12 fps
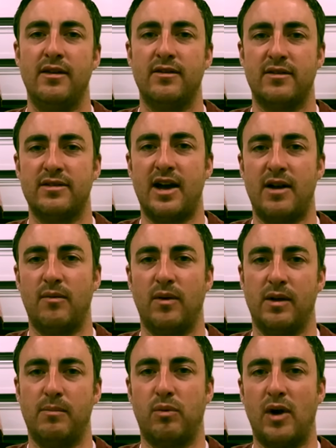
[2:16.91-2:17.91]
So it's not
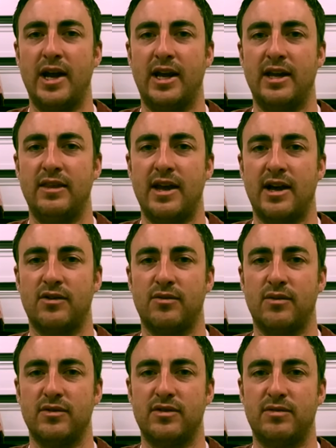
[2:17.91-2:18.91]
really breaking the
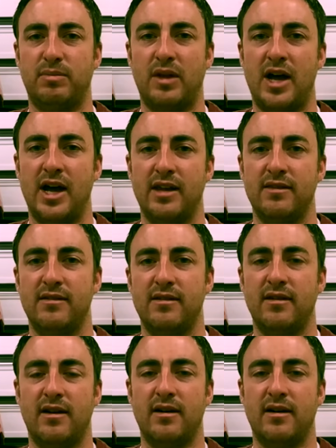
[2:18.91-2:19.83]
actual splines.